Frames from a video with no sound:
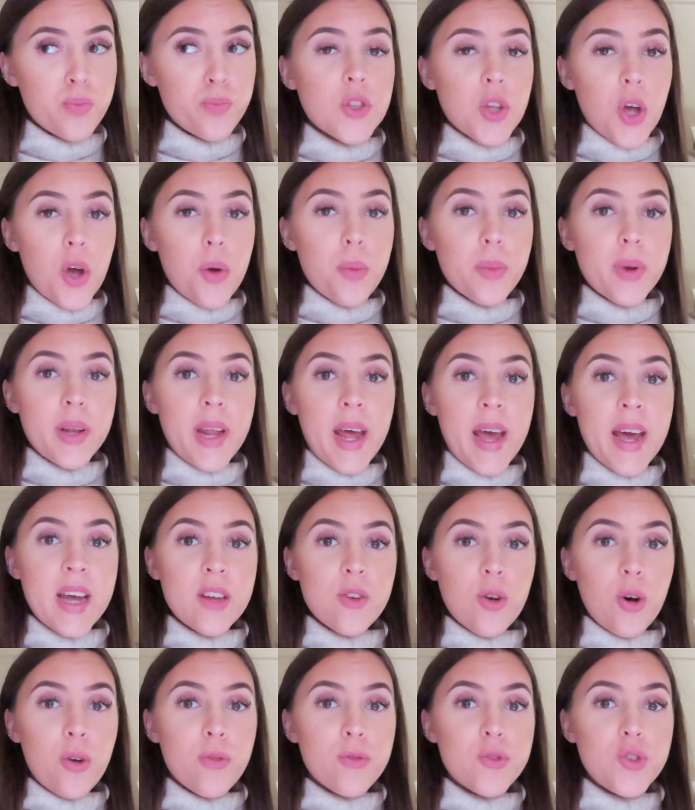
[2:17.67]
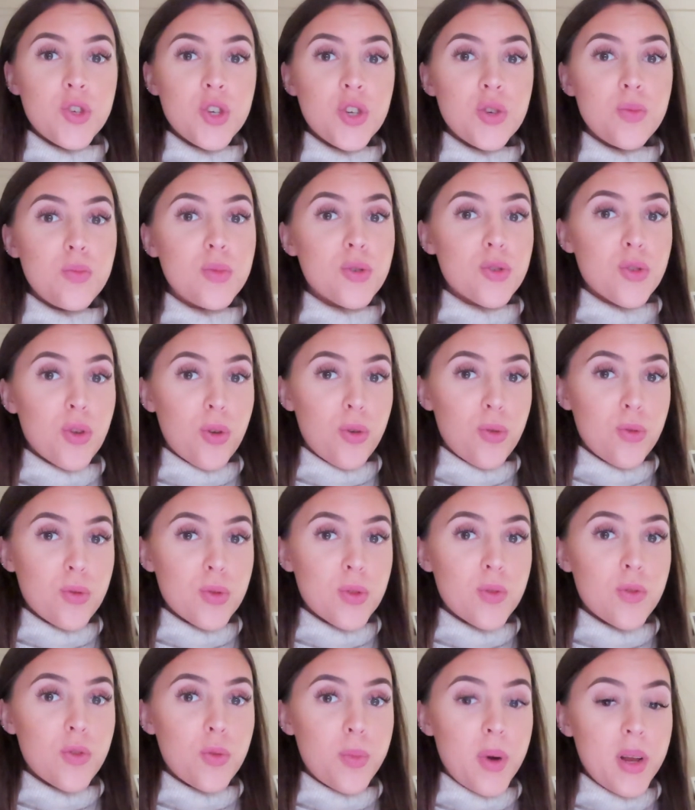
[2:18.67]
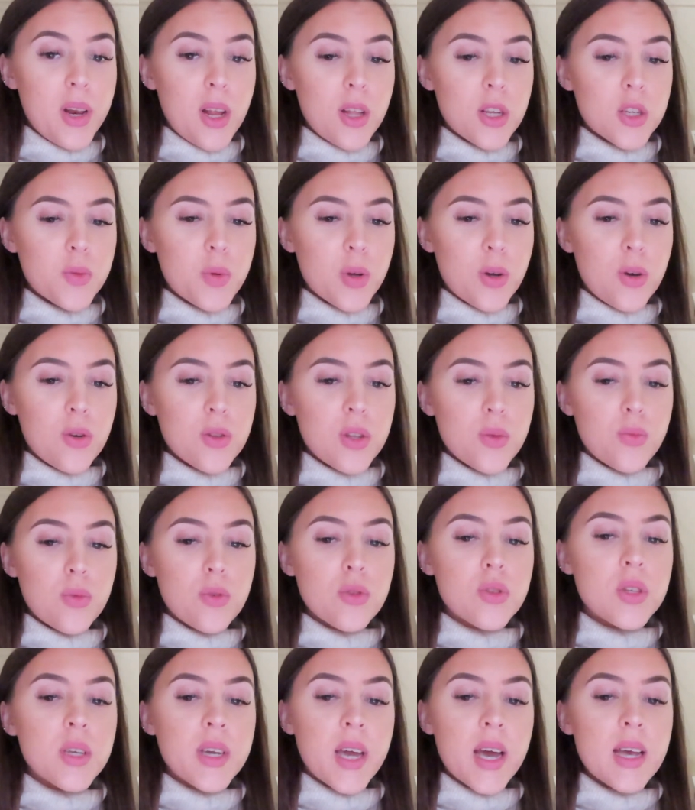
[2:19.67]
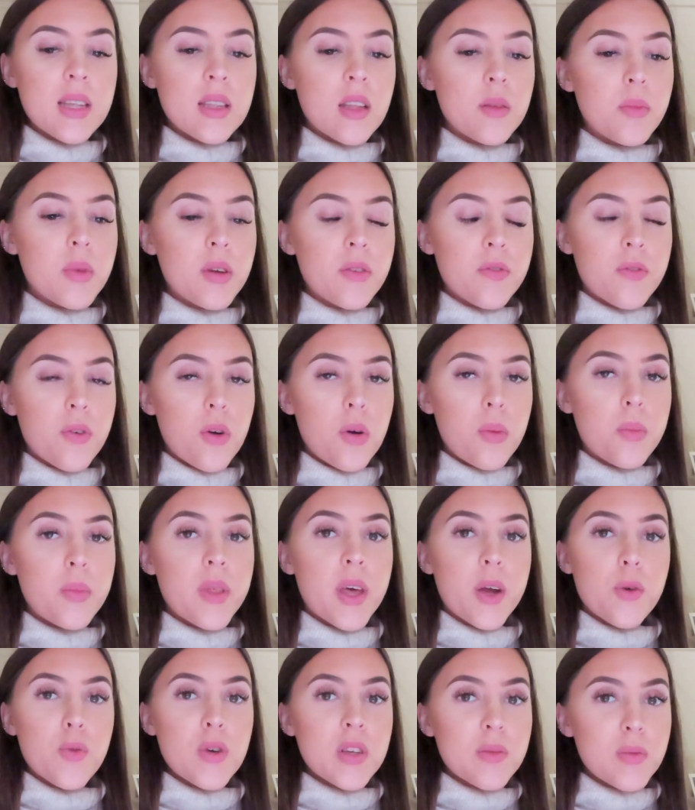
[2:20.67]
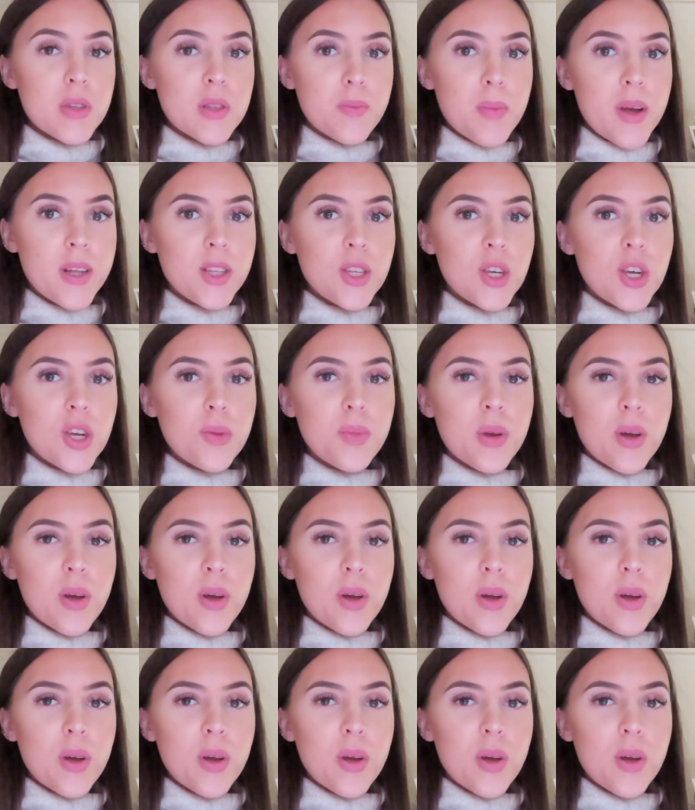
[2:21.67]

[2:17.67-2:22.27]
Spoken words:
So I'm gonna head off to McDonald's for my lunch because I want to get something from their Christmas menu,